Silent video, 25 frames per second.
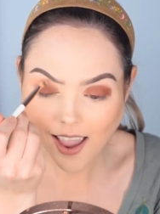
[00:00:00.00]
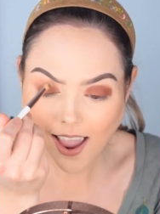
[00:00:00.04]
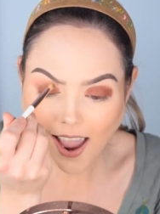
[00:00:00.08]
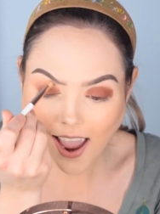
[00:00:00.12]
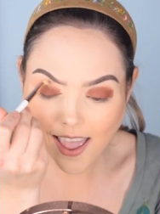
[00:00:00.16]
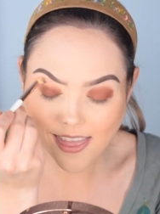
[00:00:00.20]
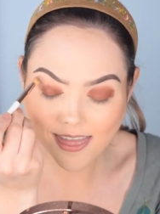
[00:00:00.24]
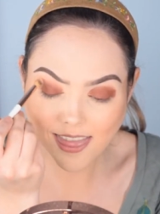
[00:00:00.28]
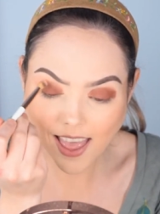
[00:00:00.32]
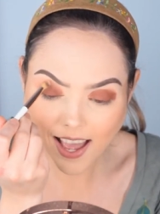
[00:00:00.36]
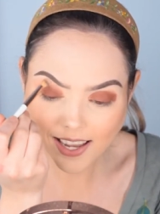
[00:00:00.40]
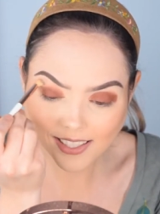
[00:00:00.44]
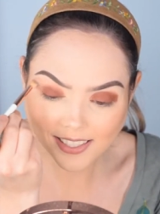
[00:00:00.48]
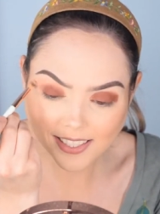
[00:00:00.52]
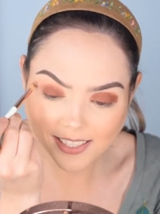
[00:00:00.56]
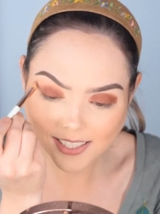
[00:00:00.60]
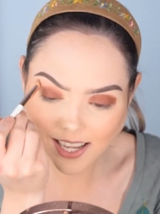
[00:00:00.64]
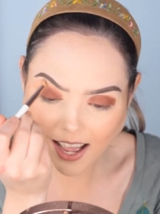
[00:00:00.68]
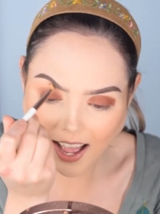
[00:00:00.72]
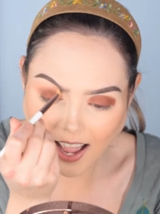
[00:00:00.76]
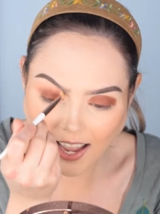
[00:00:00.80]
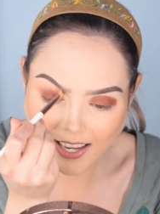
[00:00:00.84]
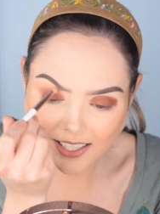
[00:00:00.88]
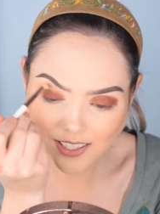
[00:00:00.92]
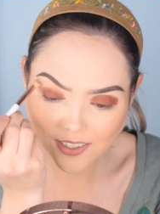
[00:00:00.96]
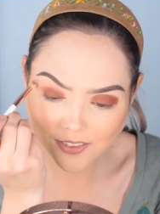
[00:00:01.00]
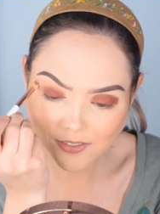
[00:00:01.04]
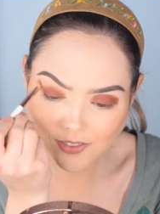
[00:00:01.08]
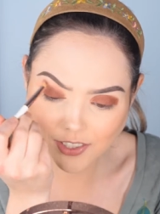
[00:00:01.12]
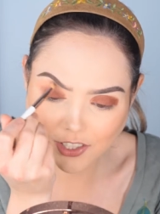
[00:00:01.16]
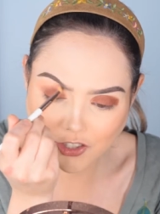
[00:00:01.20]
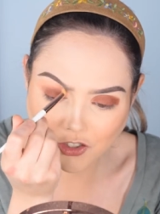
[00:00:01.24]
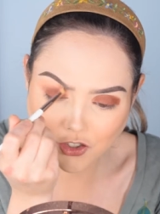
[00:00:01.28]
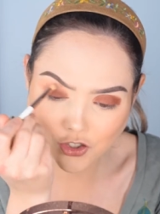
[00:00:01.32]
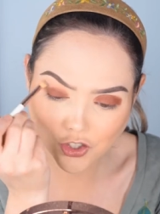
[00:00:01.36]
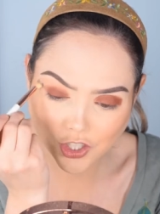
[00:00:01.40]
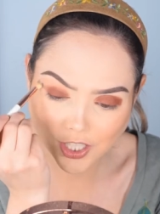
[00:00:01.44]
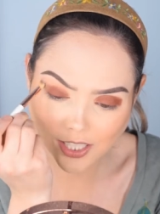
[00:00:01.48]
And that's kind of a
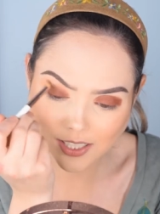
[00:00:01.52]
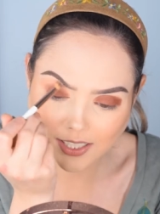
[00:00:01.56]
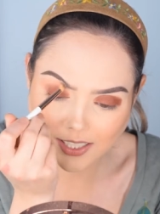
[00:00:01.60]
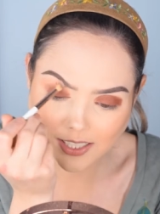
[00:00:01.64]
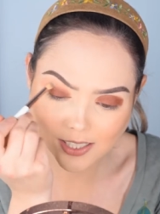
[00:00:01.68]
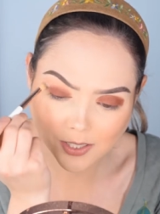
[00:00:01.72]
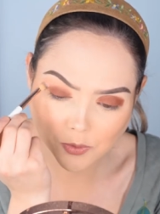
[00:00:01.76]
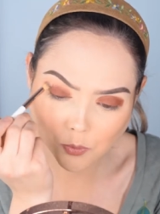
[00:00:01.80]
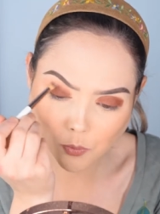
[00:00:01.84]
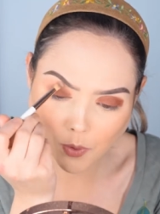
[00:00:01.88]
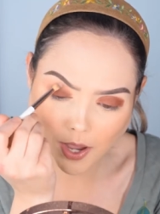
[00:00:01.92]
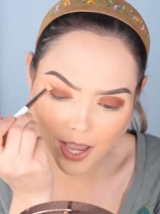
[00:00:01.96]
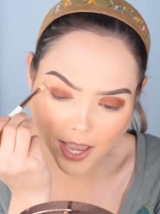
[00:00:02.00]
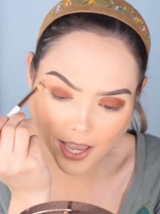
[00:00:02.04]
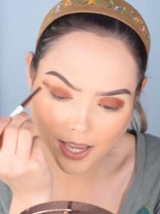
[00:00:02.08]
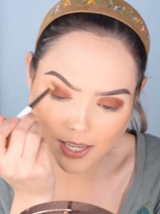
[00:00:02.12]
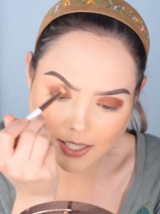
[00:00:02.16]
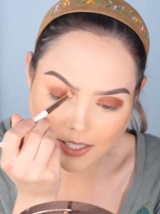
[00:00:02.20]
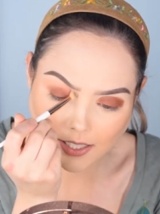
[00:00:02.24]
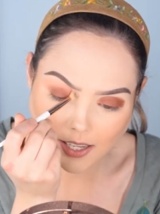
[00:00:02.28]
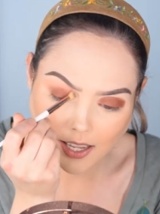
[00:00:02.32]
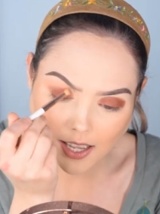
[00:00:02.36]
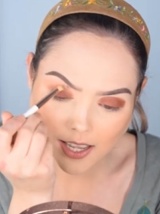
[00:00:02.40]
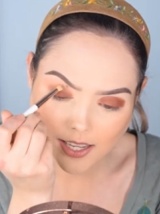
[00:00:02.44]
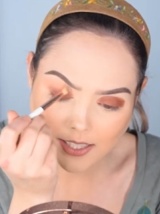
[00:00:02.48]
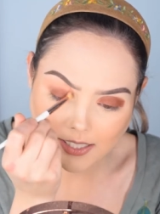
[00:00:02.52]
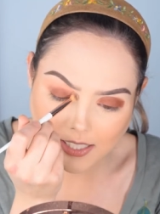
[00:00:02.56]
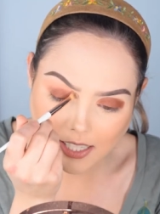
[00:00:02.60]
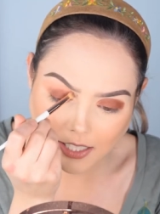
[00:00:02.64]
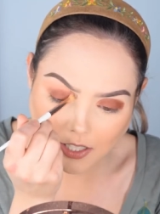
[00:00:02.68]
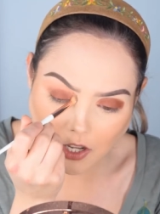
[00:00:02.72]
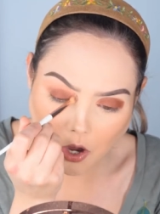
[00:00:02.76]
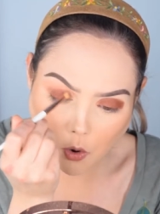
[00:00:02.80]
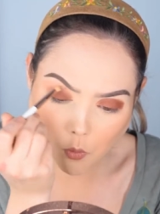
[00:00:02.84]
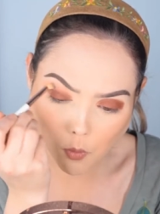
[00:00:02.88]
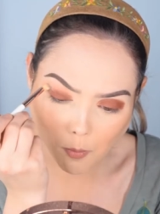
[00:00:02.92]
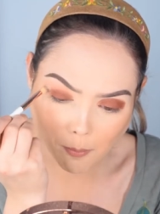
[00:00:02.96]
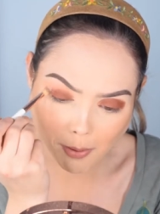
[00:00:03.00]
genius way to
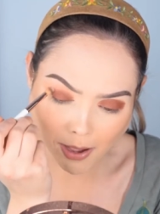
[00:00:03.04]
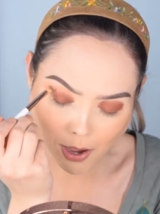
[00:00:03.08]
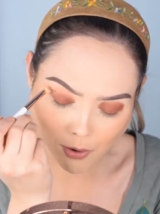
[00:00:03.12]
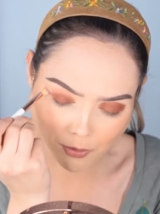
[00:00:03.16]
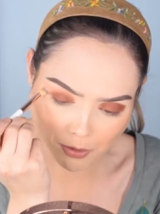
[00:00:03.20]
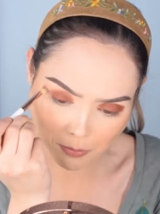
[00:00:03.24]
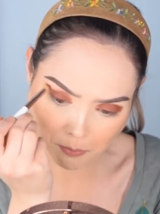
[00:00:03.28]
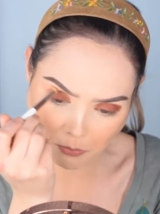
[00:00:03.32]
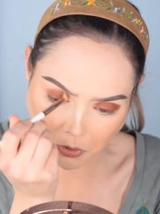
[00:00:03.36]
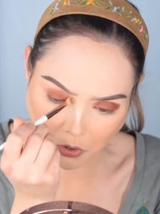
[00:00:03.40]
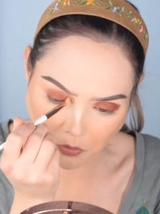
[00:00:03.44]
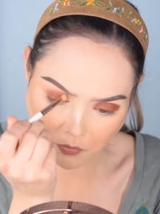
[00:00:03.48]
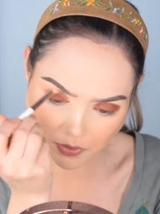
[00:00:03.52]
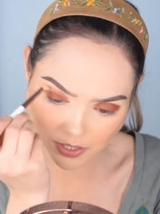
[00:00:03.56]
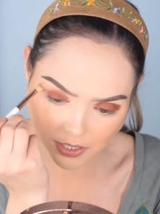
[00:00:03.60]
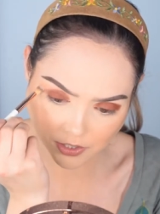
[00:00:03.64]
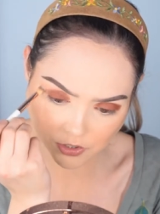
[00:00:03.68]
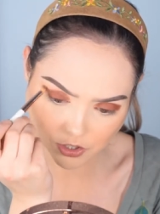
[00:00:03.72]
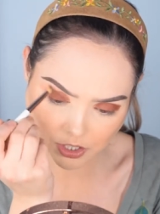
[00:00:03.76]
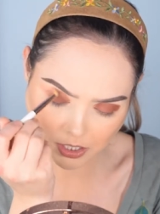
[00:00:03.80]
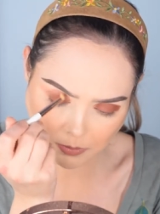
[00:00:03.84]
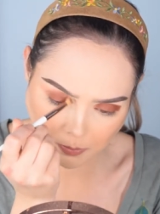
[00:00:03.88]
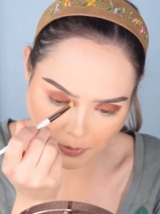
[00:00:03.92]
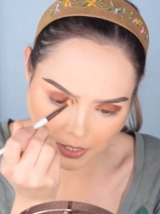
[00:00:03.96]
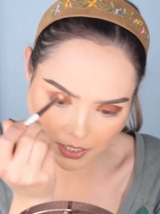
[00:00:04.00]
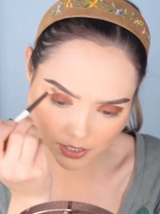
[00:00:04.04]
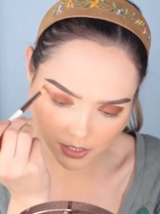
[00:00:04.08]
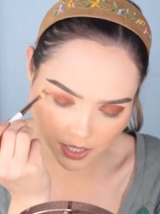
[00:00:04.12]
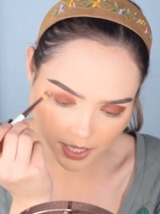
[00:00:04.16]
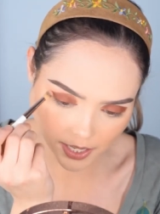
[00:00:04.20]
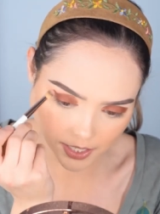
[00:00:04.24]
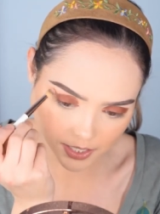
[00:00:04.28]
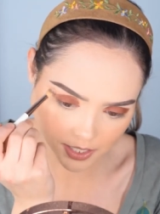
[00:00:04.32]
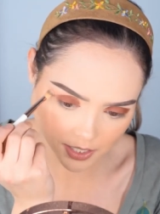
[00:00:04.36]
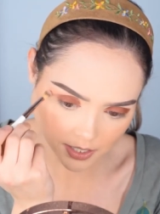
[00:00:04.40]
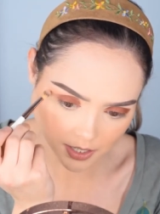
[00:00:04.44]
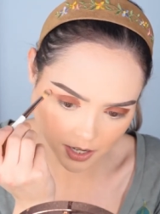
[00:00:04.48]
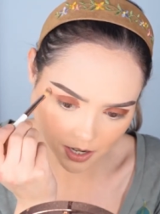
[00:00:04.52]
go about a movie. It's just being
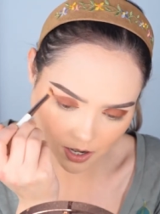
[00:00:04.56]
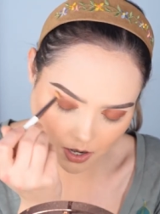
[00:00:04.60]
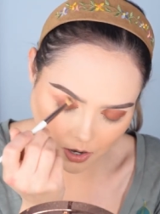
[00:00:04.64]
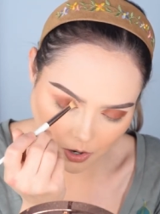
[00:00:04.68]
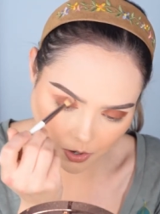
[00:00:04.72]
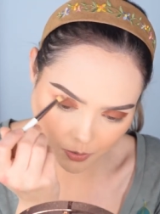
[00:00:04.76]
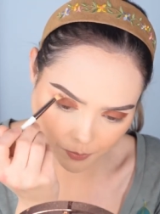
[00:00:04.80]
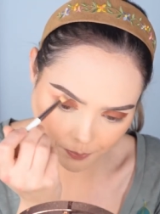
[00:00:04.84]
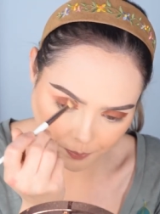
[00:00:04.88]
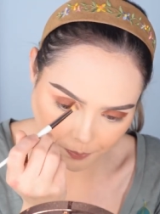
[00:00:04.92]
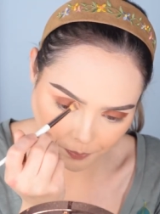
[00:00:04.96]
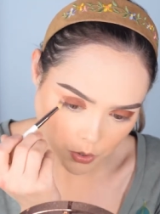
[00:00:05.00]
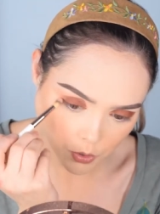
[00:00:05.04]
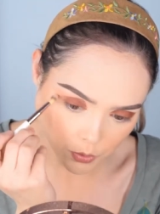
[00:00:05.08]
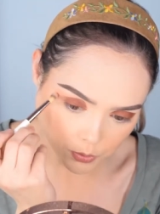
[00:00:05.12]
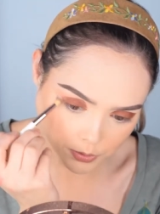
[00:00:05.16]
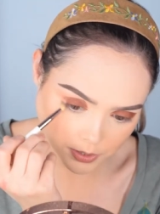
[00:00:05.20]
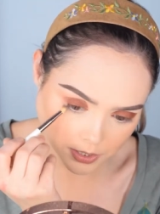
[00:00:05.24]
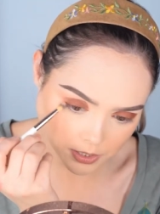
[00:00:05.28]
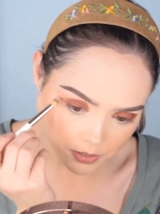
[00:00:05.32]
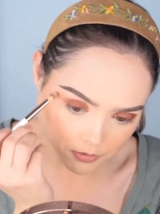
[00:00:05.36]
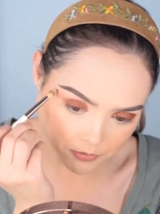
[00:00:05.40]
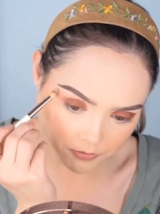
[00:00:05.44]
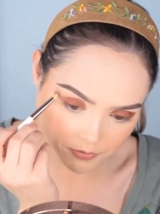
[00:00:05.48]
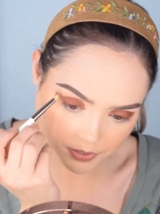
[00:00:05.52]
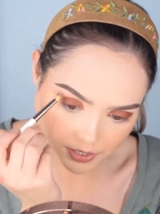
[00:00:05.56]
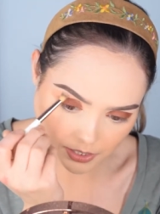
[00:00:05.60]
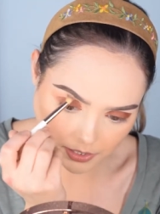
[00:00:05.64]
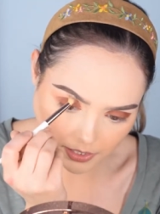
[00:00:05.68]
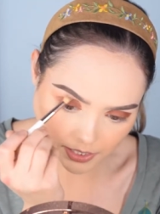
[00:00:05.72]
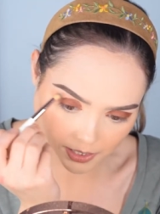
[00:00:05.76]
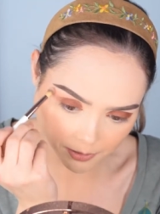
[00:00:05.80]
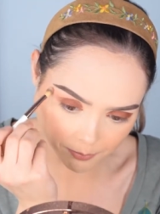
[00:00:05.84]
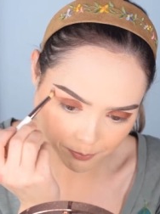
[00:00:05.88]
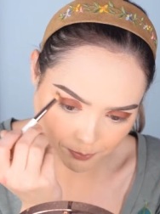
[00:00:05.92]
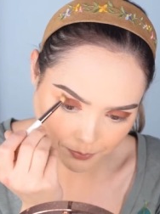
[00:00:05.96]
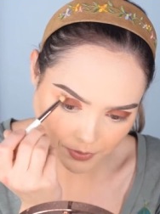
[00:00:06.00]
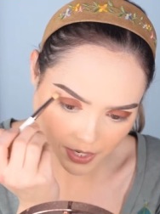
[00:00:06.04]
like, you know, who's the
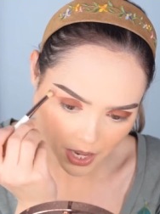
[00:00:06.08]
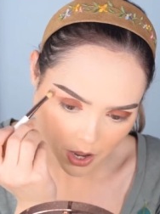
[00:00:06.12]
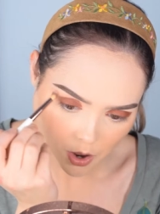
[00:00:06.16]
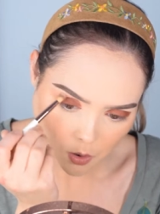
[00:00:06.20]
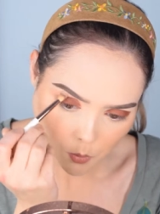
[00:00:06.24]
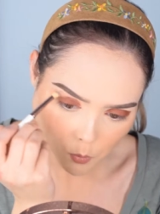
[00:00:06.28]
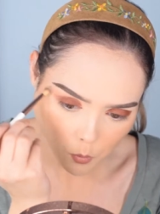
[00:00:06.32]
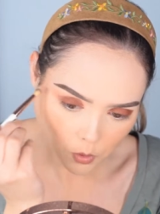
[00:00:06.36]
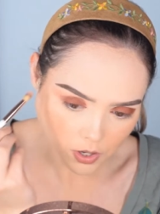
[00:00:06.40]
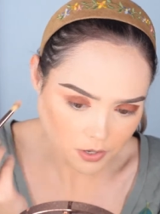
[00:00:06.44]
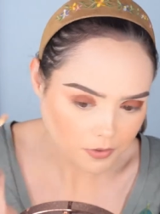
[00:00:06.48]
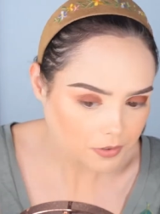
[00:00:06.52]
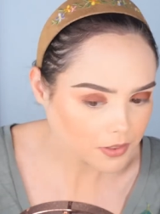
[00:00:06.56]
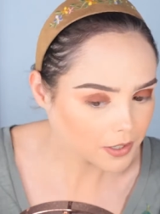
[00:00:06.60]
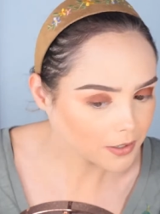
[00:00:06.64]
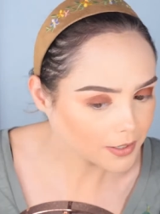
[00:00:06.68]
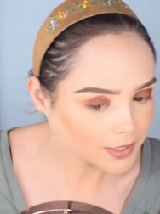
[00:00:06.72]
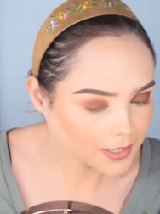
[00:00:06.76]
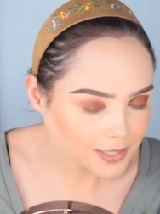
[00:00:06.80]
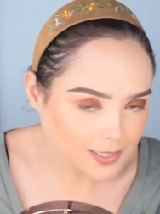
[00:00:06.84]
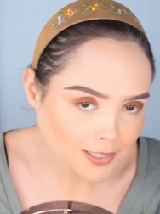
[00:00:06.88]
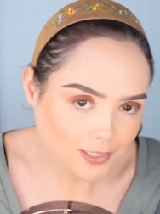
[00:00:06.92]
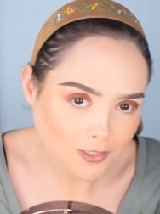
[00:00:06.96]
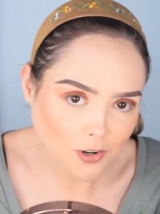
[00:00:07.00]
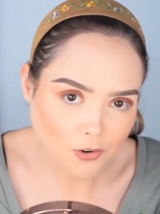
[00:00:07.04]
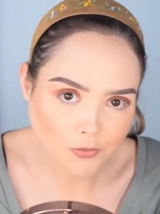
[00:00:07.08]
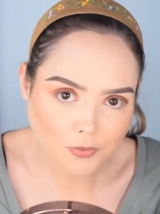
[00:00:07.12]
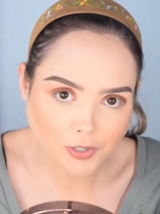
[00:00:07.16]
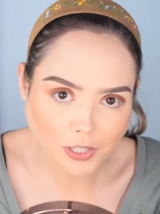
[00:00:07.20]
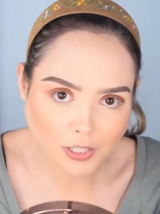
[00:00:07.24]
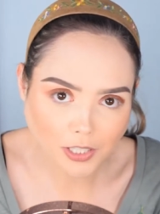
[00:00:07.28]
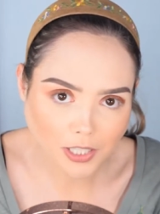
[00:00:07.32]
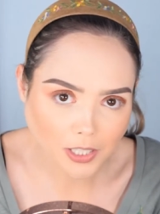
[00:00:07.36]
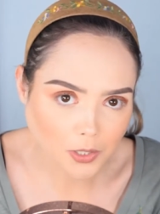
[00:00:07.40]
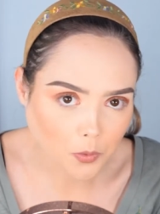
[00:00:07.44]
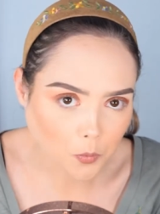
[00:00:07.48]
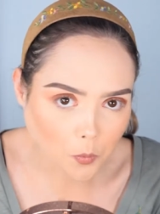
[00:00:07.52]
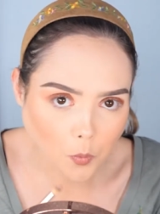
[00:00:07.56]
villain? What if there is no
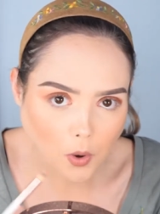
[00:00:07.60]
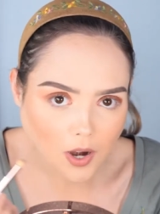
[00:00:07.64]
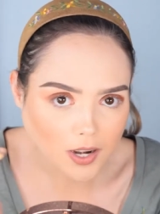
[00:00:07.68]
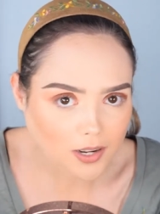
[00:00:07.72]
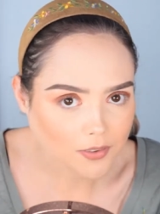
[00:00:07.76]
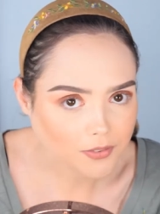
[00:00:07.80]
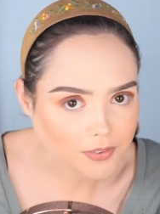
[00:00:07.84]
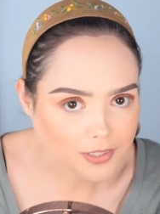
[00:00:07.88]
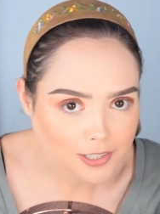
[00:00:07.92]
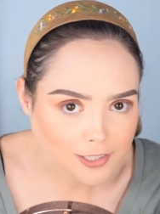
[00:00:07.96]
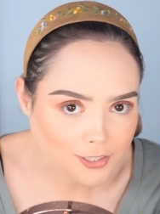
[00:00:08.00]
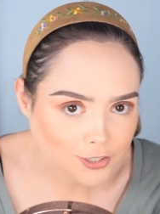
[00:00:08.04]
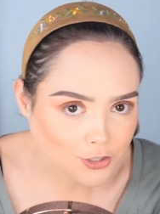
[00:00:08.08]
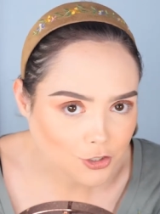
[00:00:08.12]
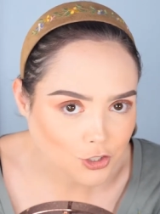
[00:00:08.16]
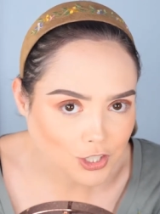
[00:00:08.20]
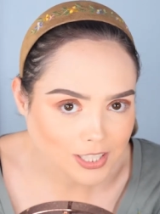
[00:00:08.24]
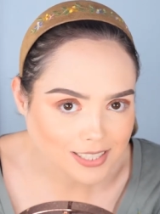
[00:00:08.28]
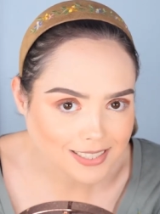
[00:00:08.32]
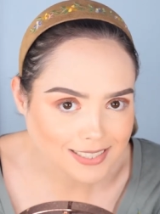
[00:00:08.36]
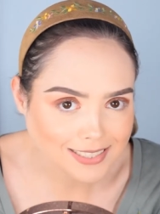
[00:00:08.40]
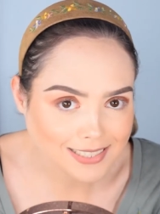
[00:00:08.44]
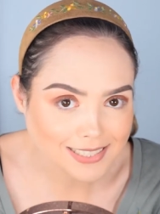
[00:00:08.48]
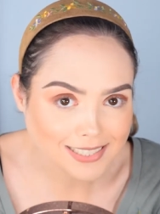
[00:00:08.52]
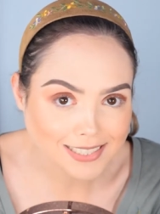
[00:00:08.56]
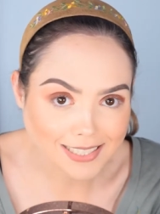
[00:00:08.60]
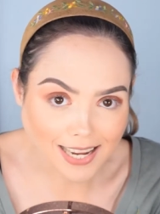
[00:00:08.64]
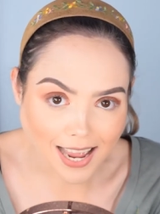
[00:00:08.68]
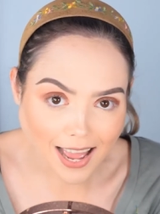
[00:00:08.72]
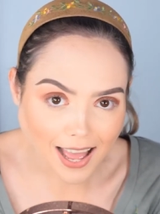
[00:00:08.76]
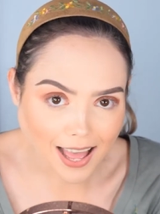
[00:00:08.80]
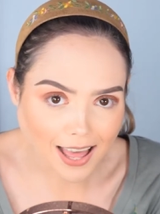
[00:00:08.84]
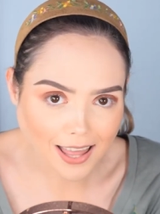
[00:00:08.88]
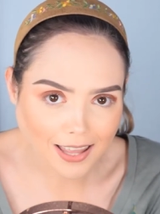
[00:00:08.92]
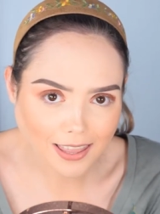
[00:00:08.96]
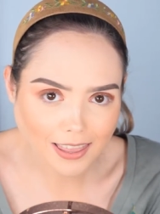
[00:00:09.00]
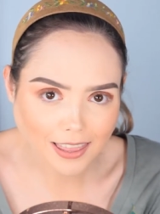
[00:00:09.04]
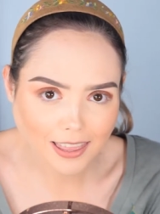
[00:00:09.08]
villain? What if it's just
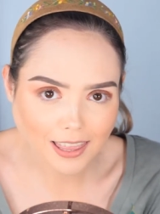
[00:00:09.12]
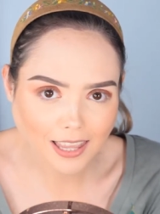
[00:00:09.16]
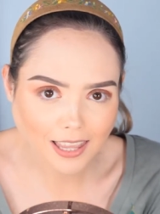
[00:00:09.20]
death?